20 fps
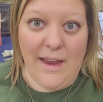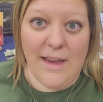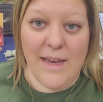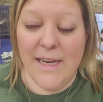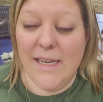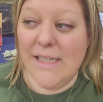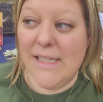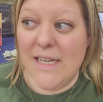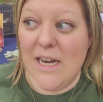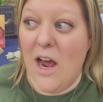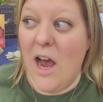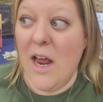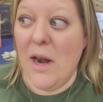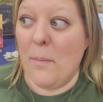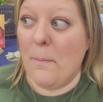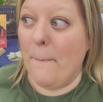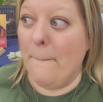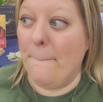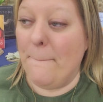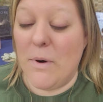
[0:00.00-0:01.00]
He's not
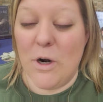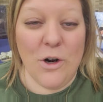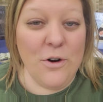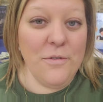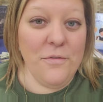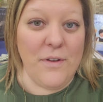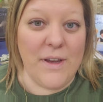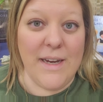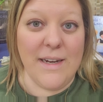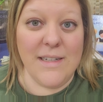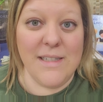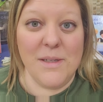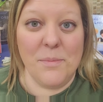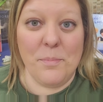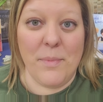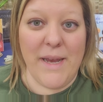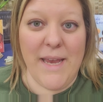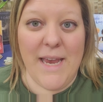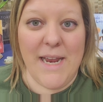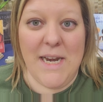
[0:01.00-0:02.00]
perfect
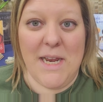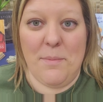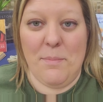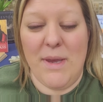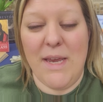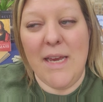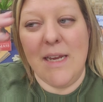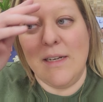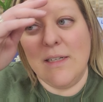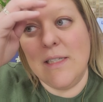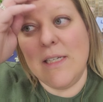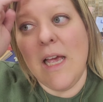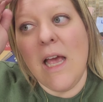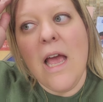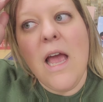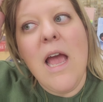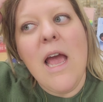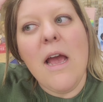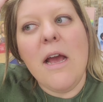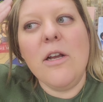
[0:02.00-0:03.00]
by any means.
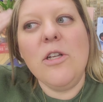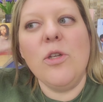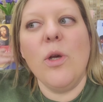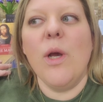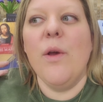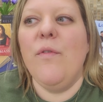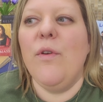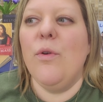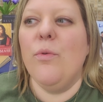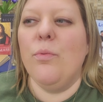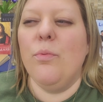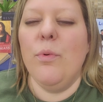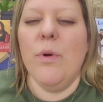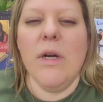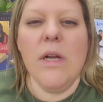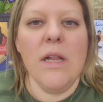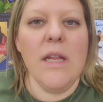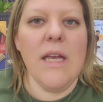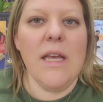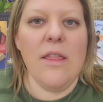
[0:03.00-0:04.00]
And so, have you
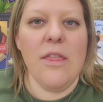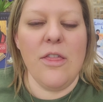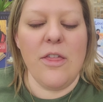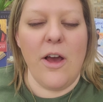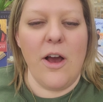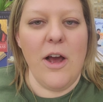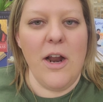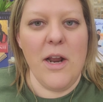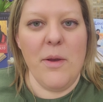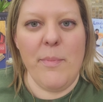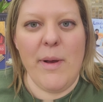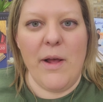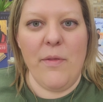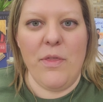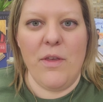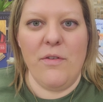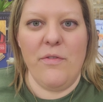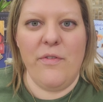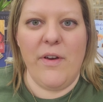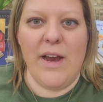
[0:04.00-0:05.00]
really thought about
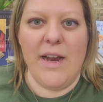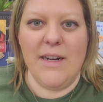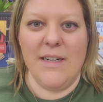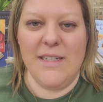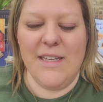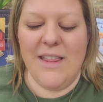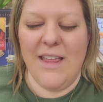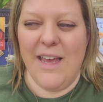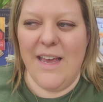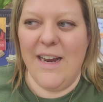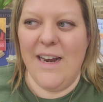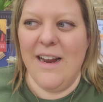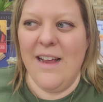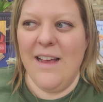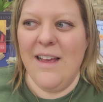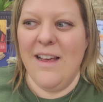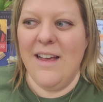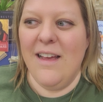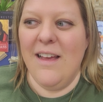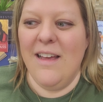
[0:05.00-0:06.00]
the fact that
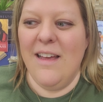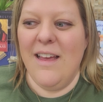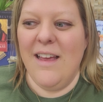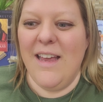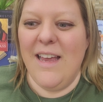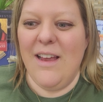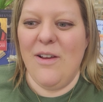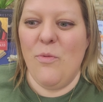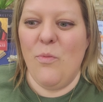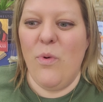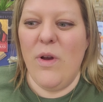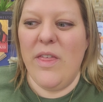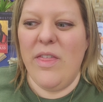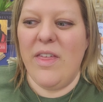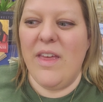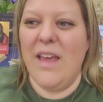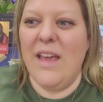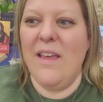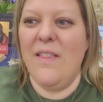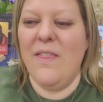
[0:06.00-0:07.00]

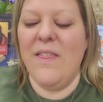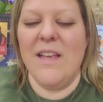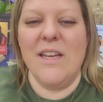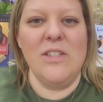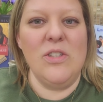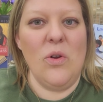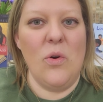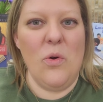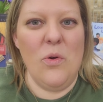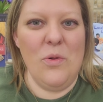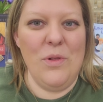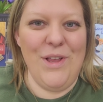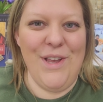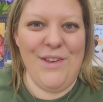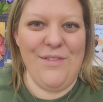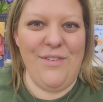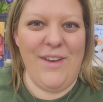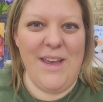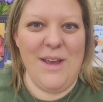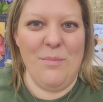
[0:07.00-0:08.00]
within this holy
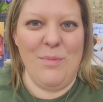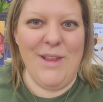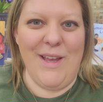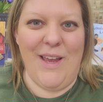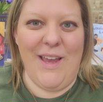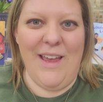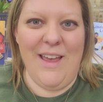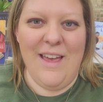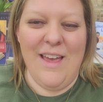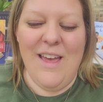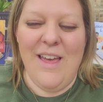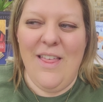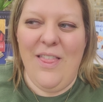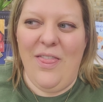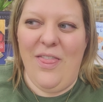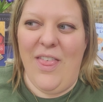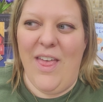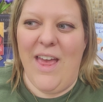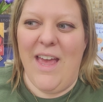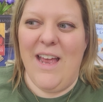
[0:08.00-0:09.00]
family,
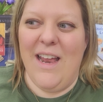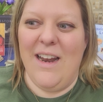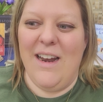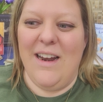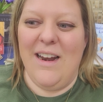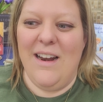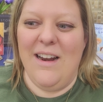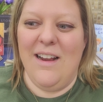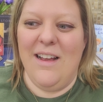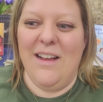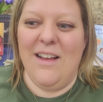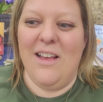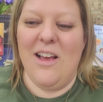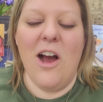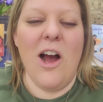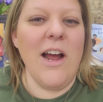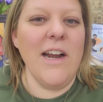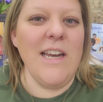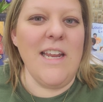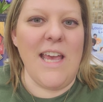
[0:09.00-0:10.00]
that
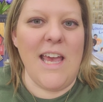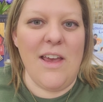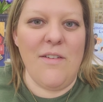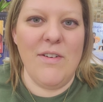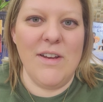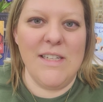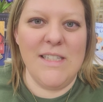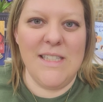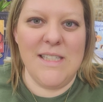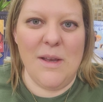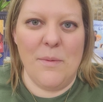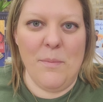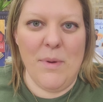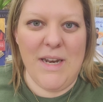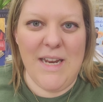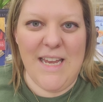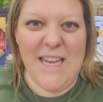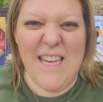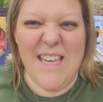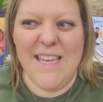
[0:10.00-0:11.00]
God gave us
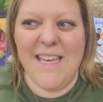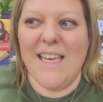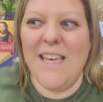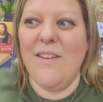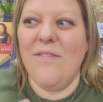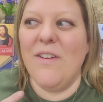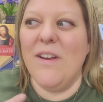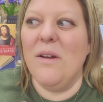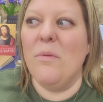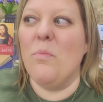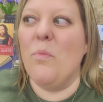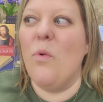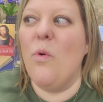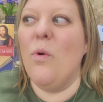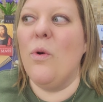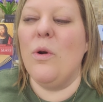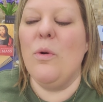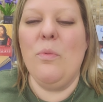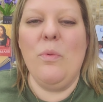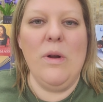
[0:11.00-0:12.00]
somebody even
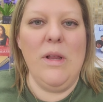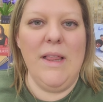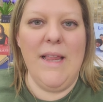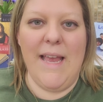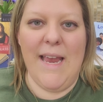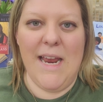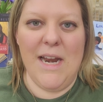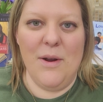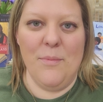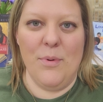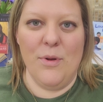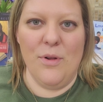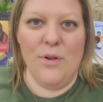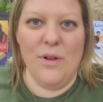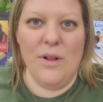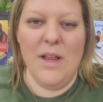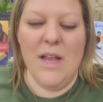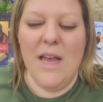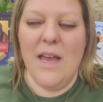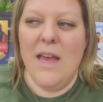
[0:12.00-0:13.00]
more
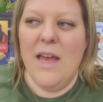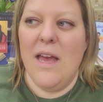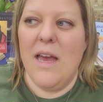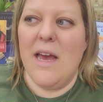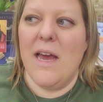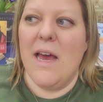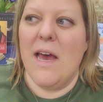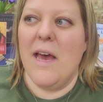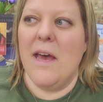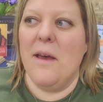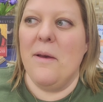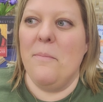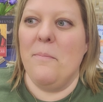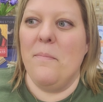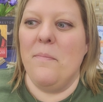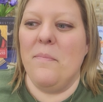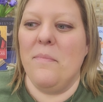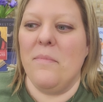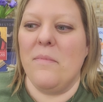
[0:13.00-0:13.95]
relatable um,